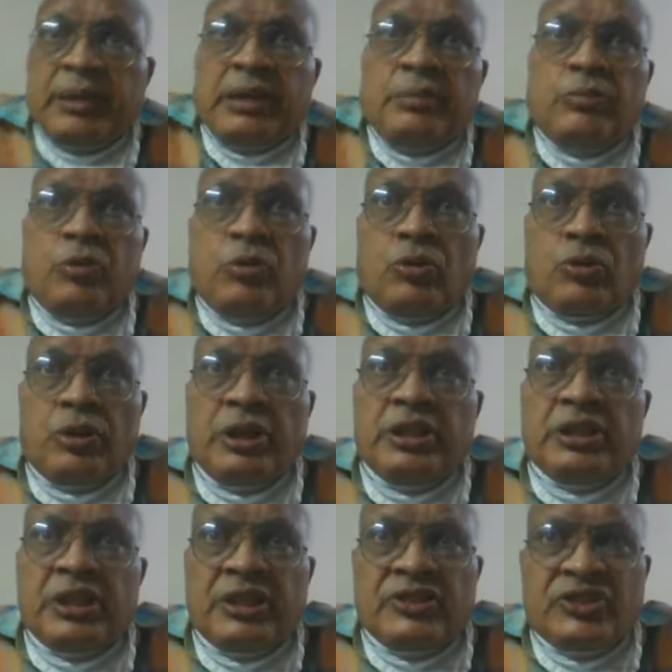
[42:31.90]
there are many more
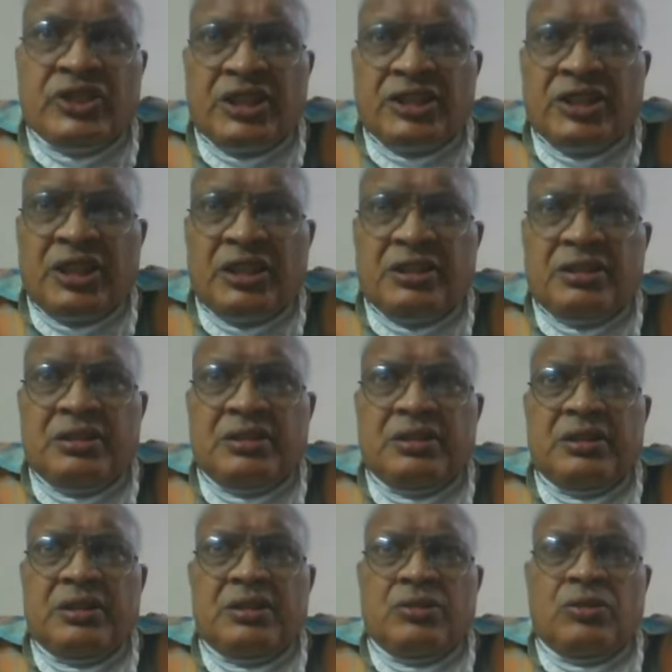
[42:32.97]
in
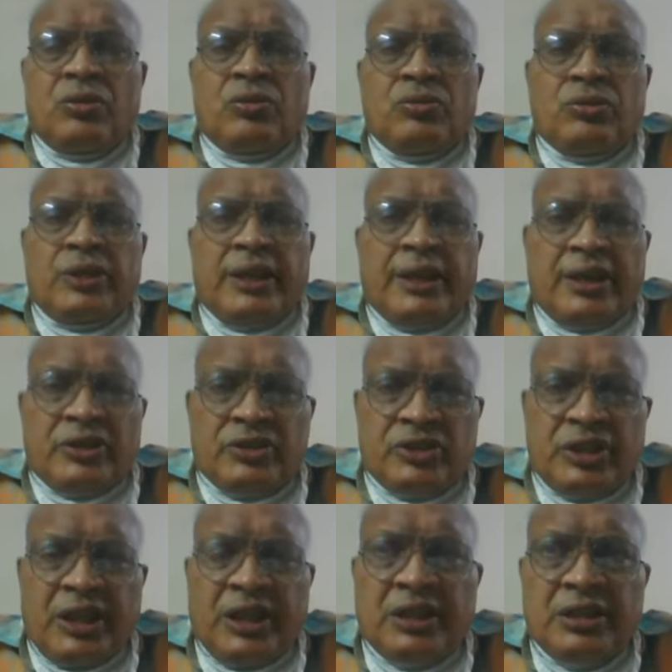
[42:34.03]
construction, though you cannot
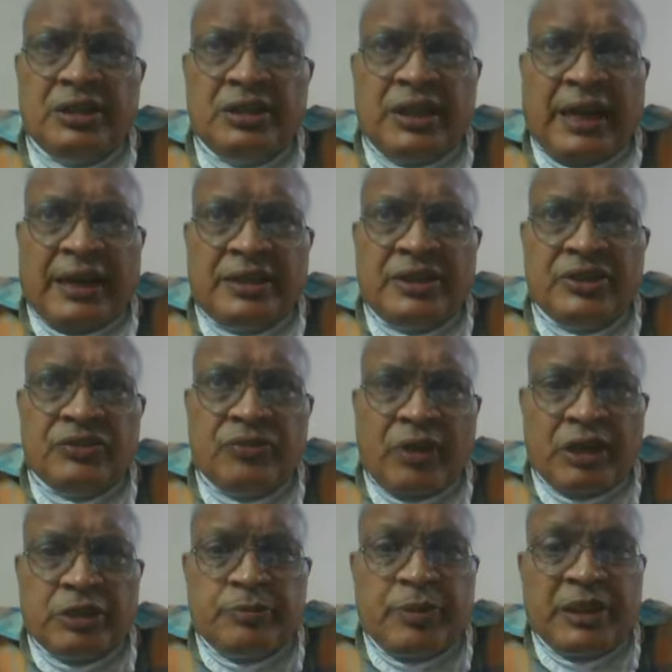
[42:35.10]
say that
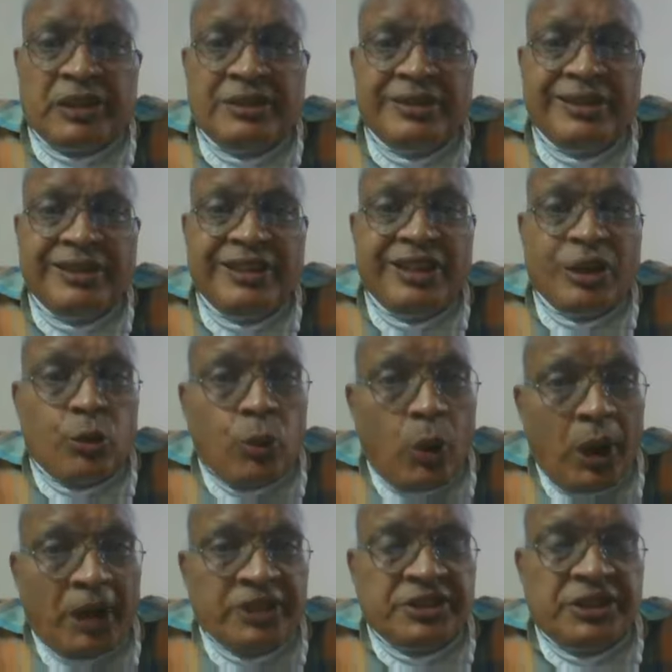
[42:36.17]
this works, but
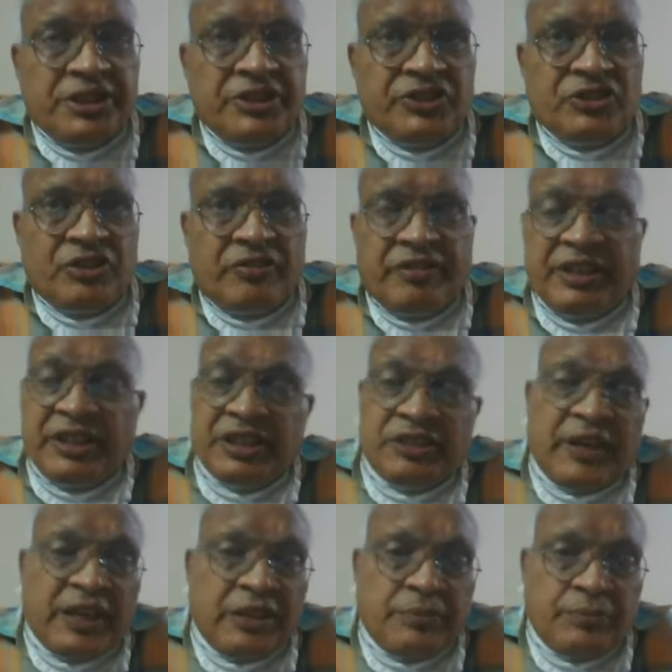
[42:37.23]
quantity surveying
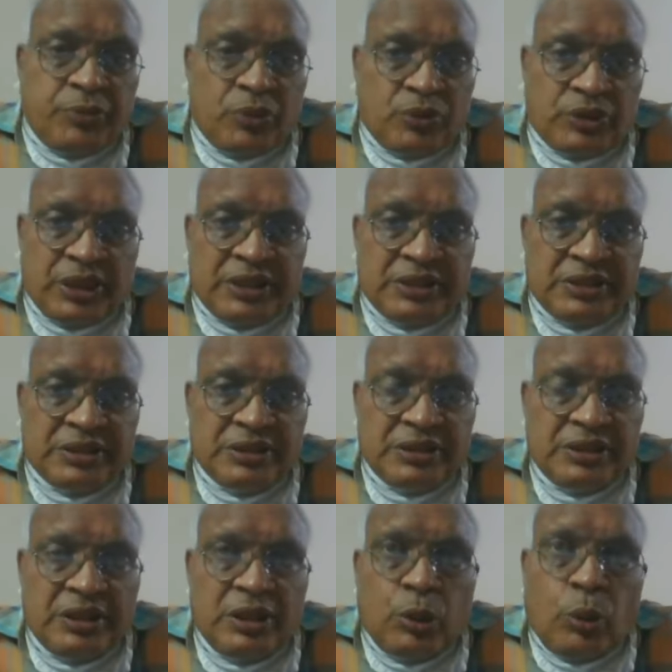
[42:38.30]
is very important,
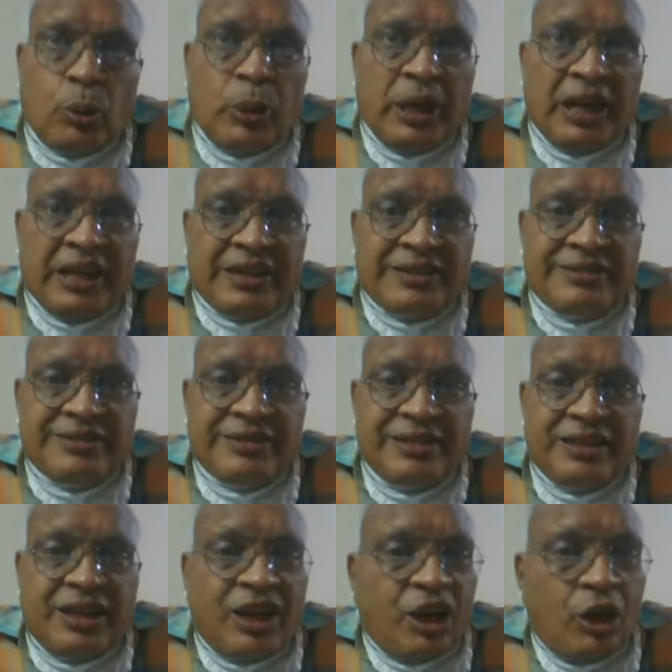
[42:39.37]
where
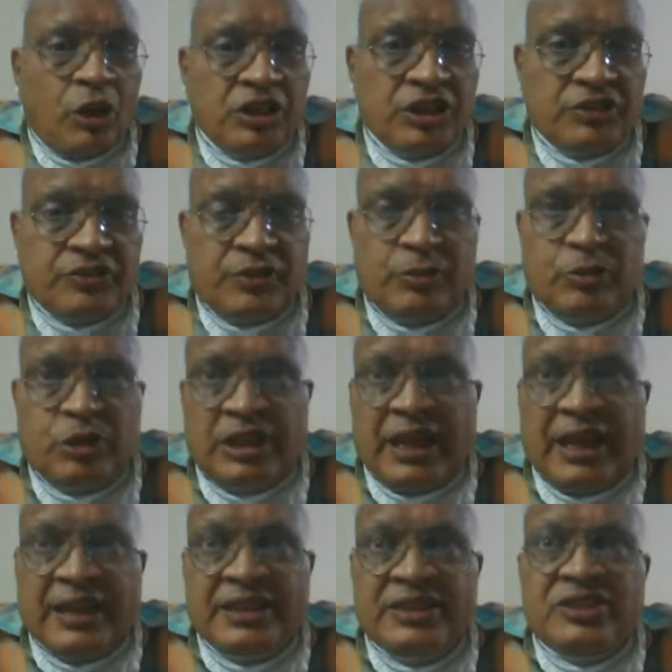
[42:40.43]
all these formula
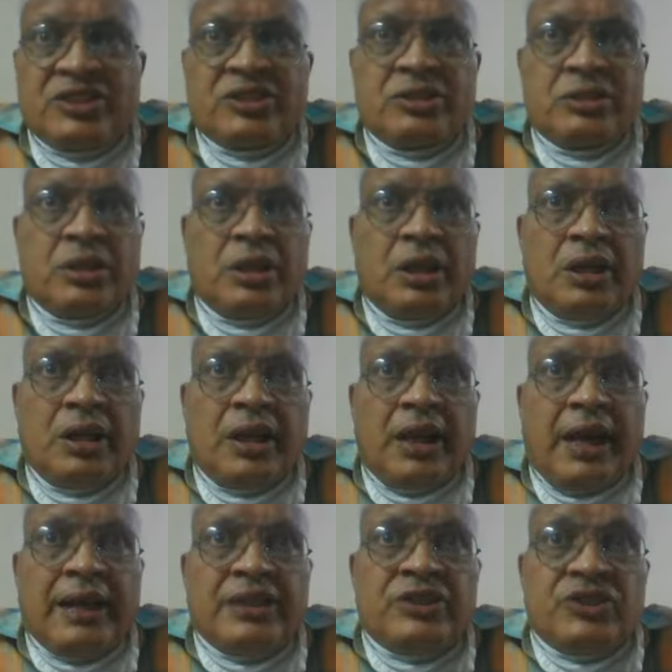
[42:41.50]
lies.
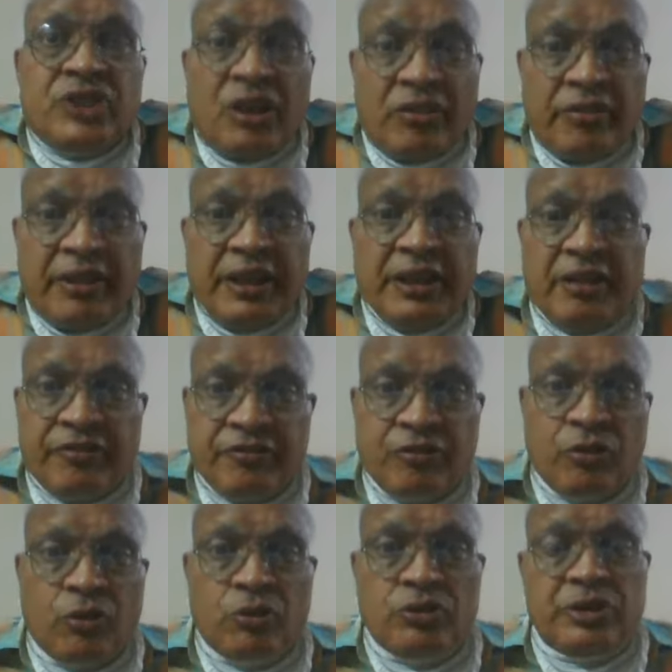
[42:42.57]
And surveying,
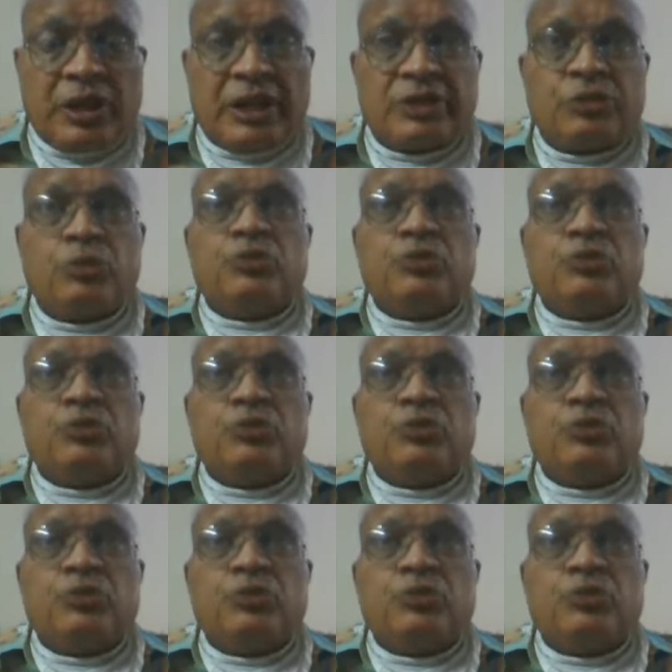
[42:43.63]
of course,